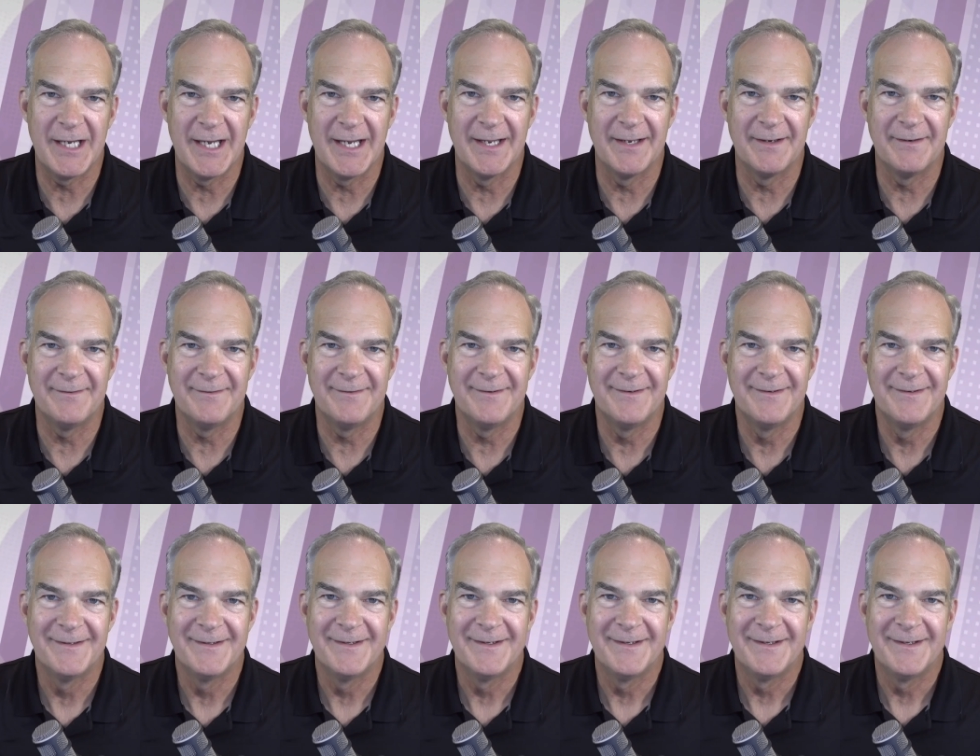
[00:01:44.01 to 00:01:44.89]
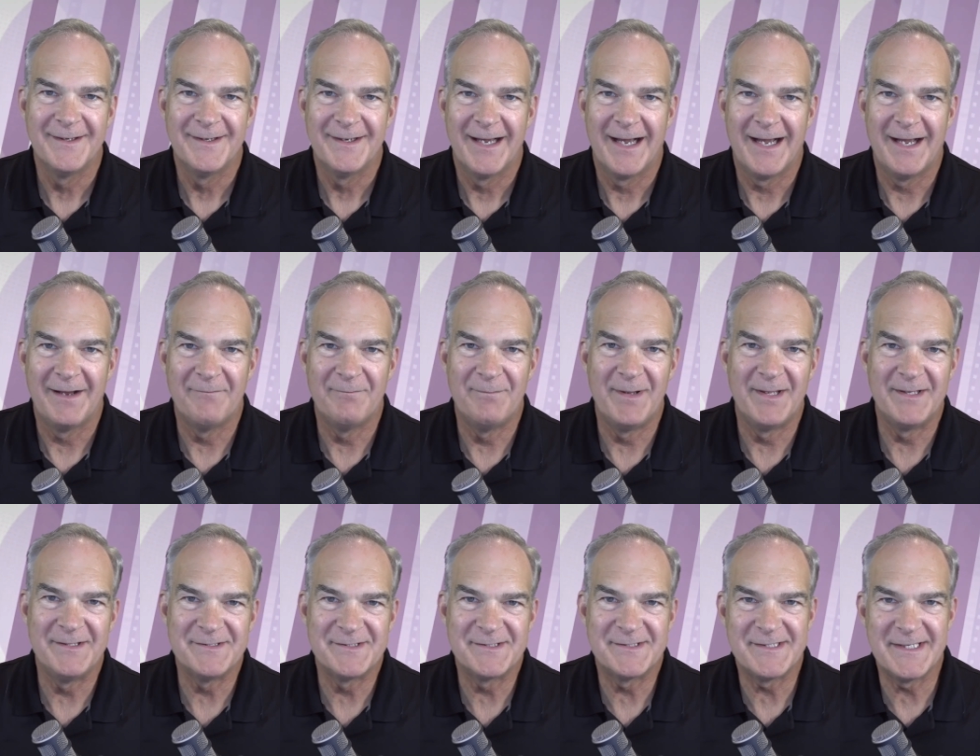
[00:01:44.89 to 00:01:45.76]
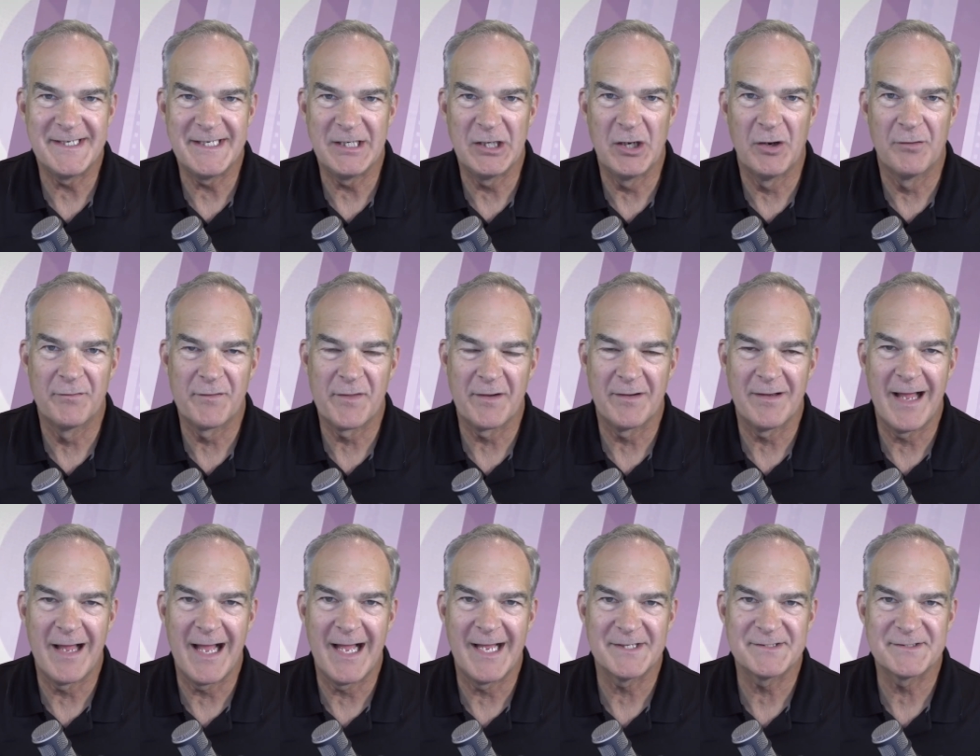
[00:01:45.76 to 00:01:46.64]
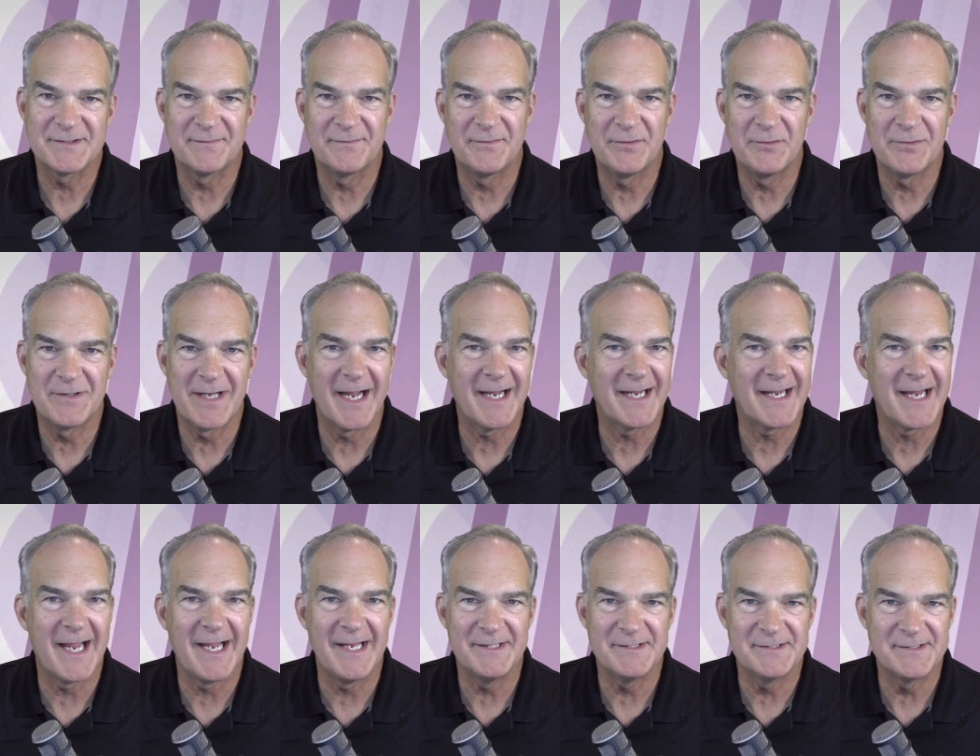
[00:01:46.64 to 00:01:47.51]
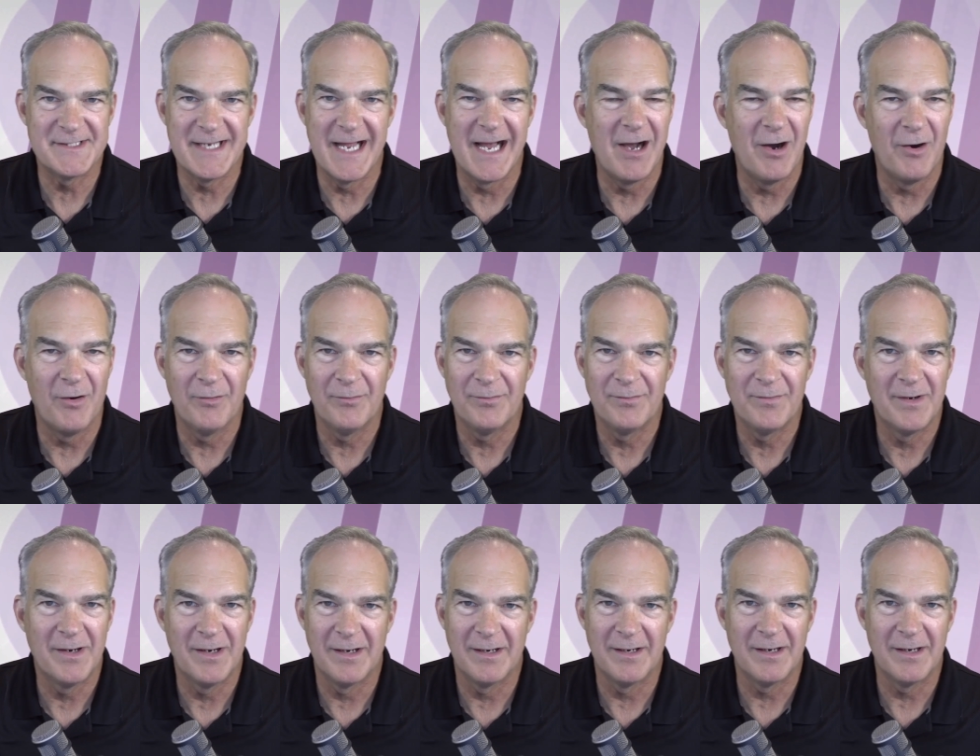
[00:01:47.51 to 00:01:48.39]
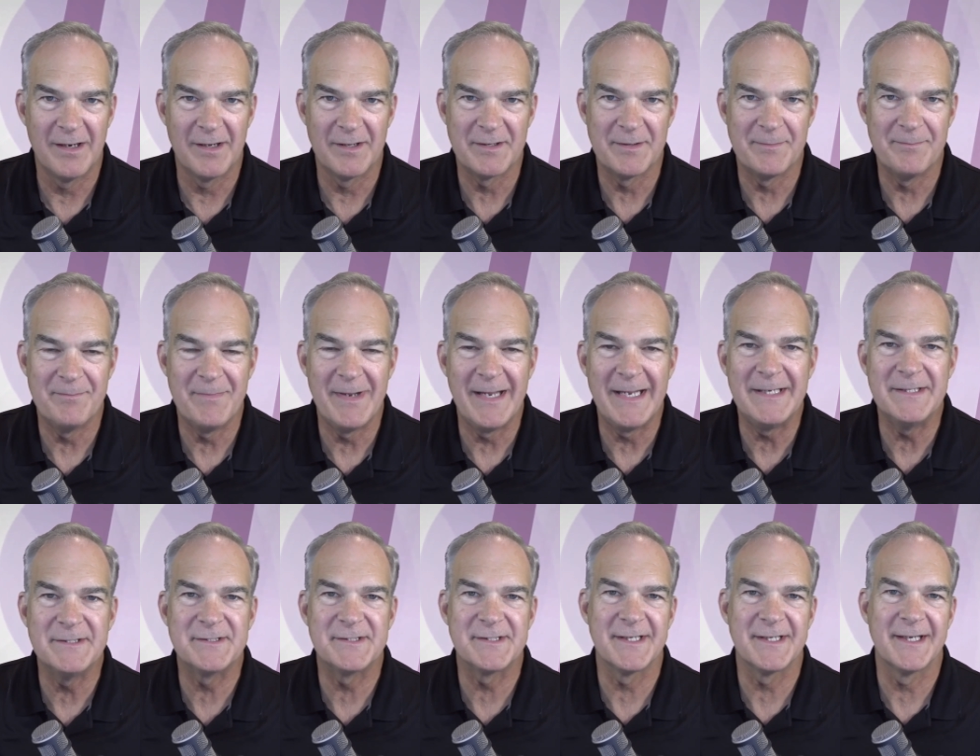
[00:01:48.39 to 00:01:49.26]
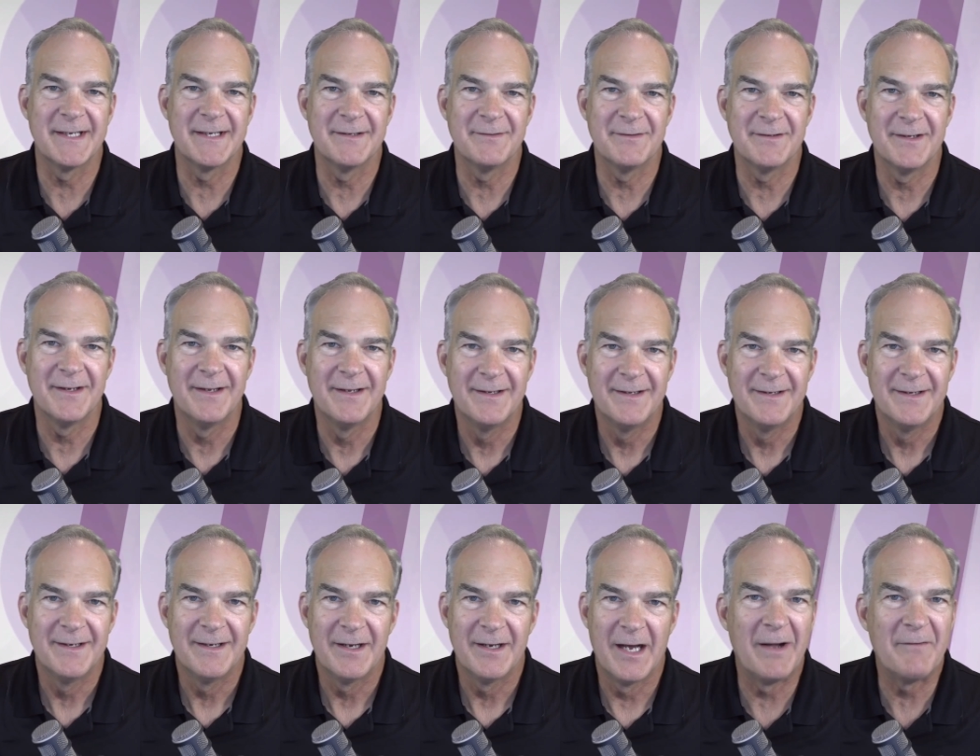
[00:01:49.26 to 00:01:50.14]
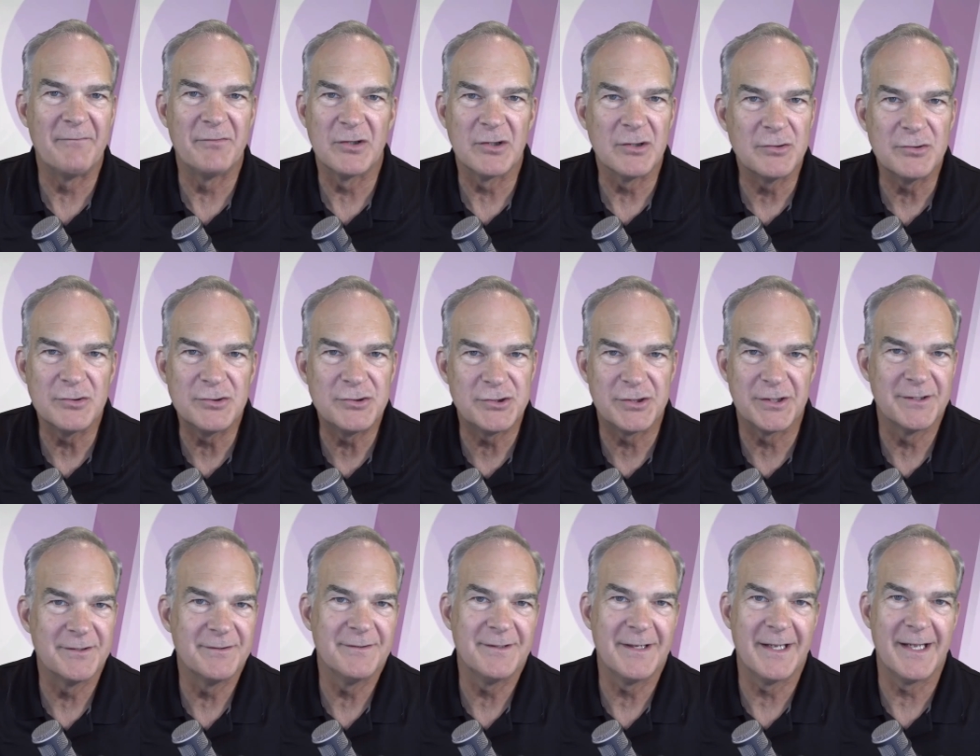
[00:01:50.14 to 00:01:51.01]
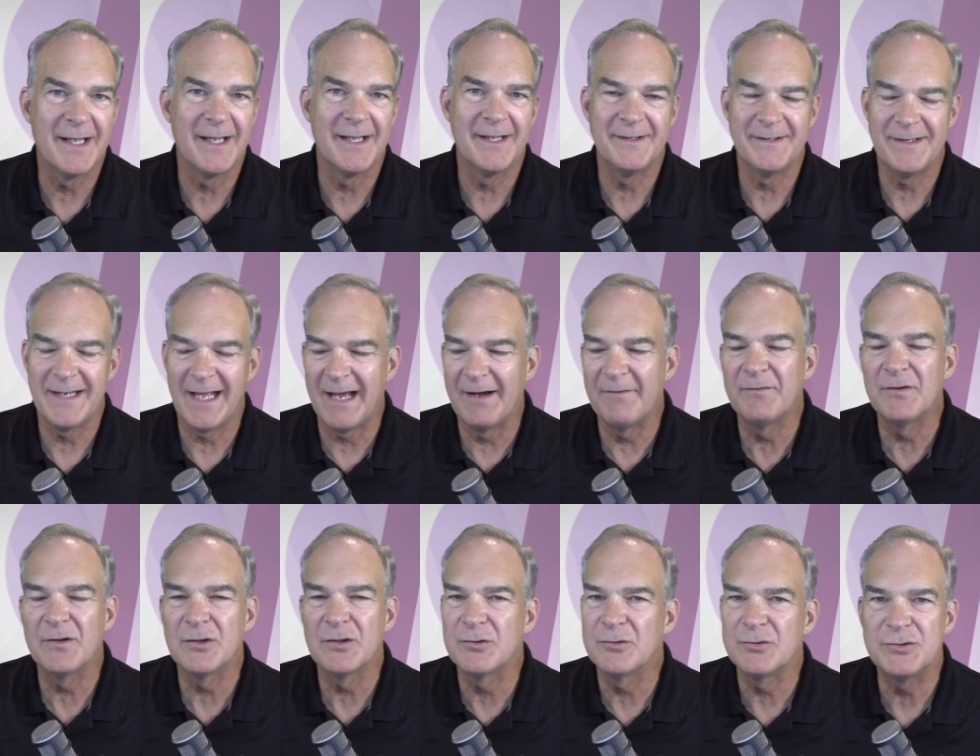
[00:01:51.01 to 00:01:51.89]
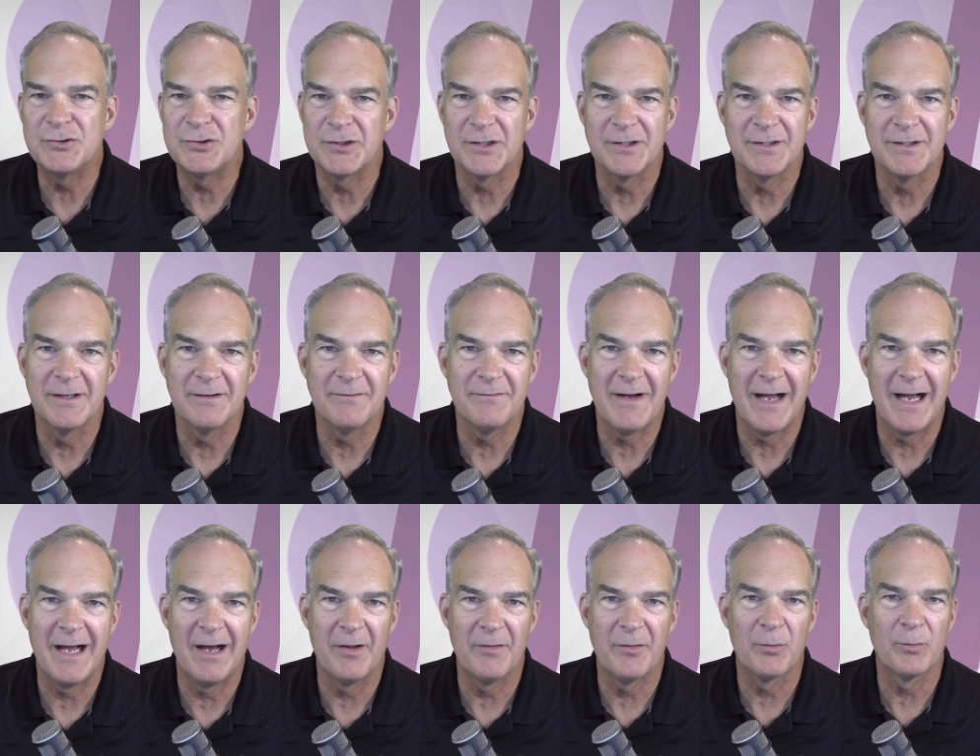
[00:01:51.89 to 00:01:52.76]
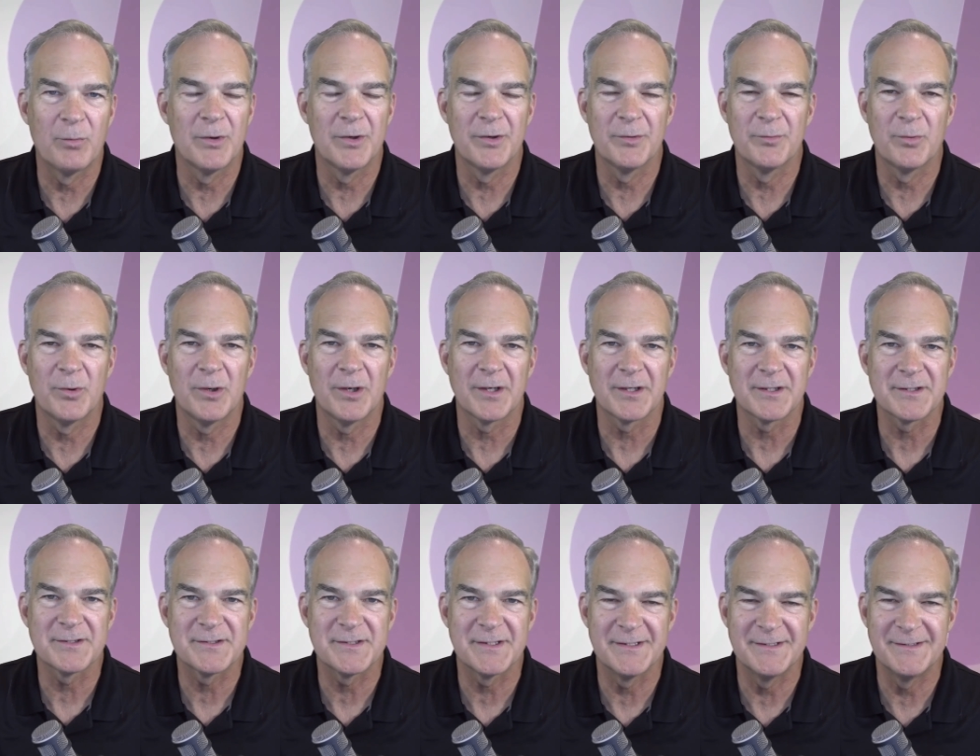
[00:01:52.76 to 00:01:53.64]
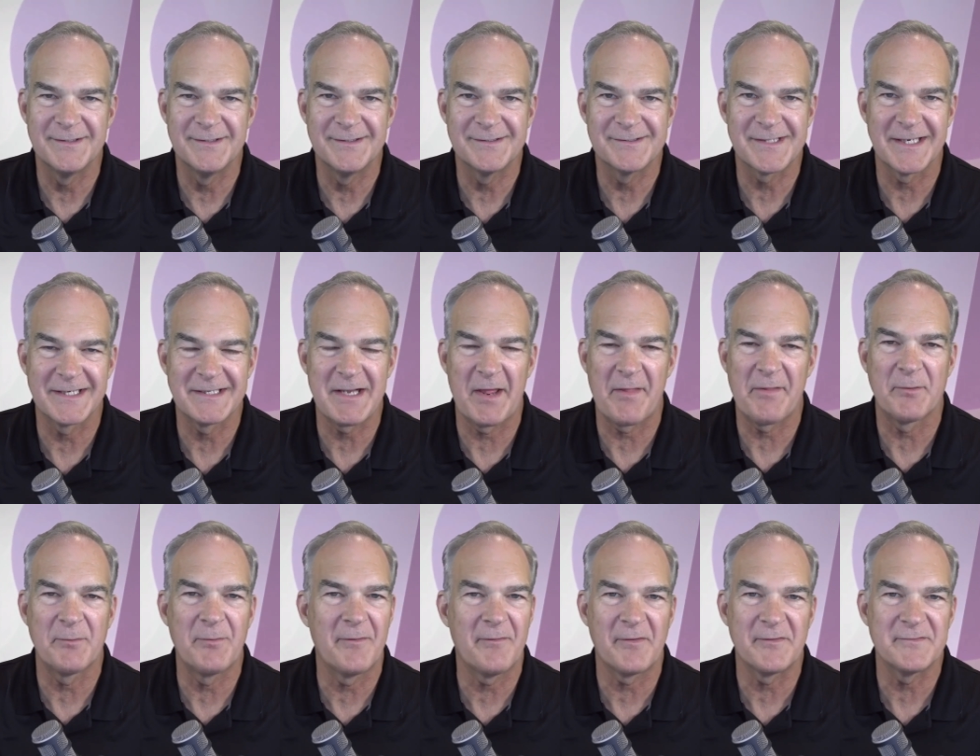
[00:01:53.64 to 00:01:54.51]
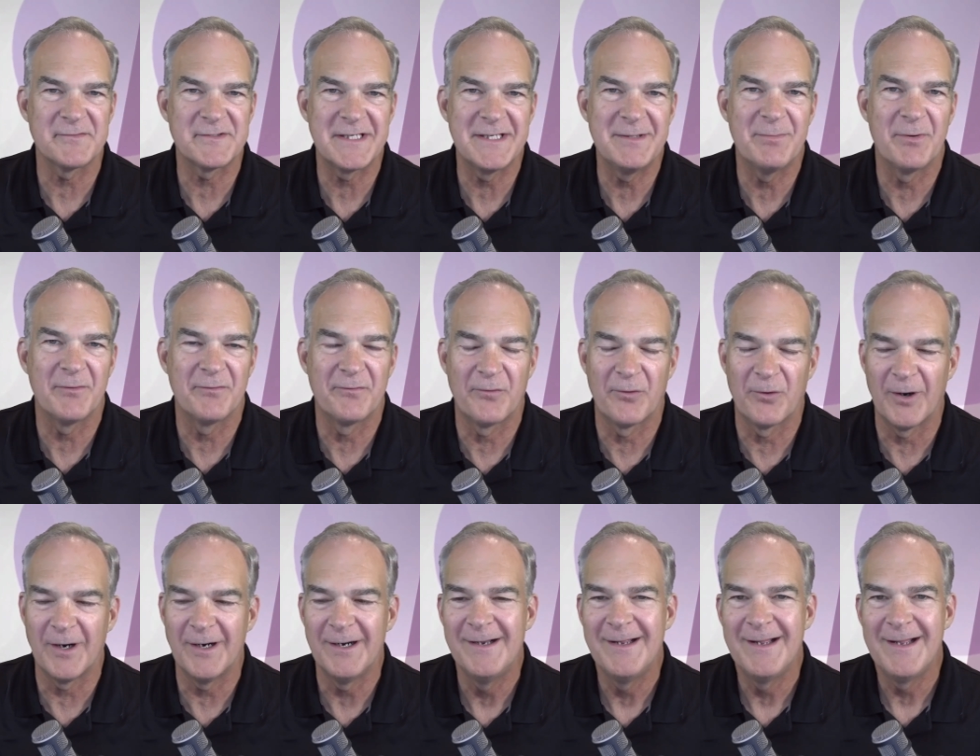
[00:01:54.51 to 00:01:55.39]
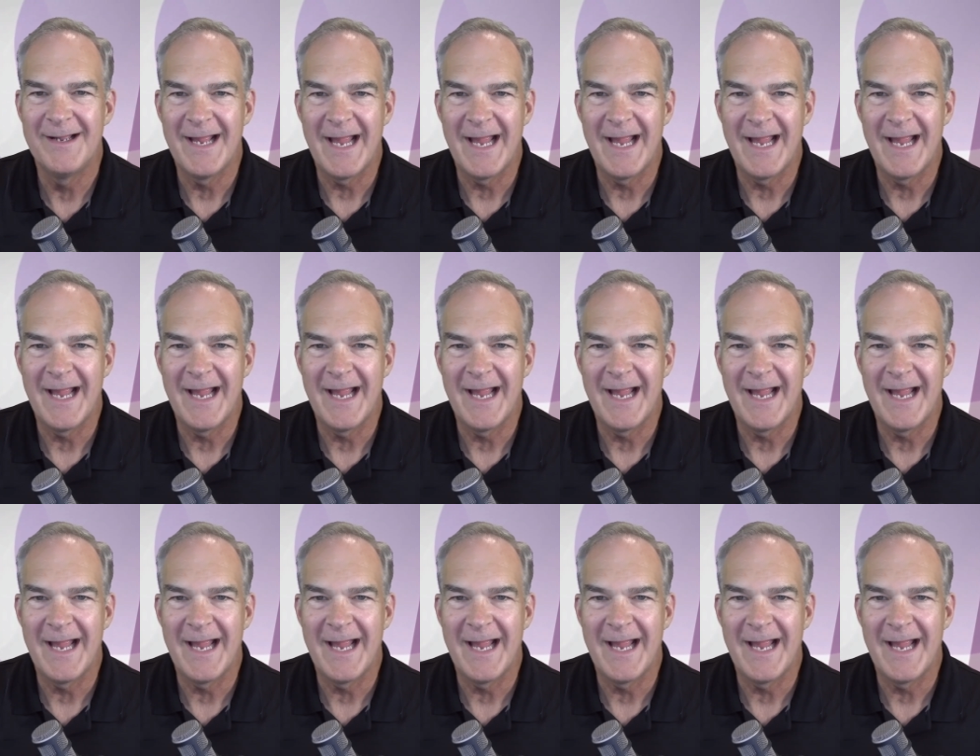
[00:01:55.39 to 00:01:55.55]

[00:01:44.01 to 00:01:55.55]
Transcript: And I've been seeing over the last few decades now an amazing revolution and evolution of how the world works. And it's like nothing we've ever seen before.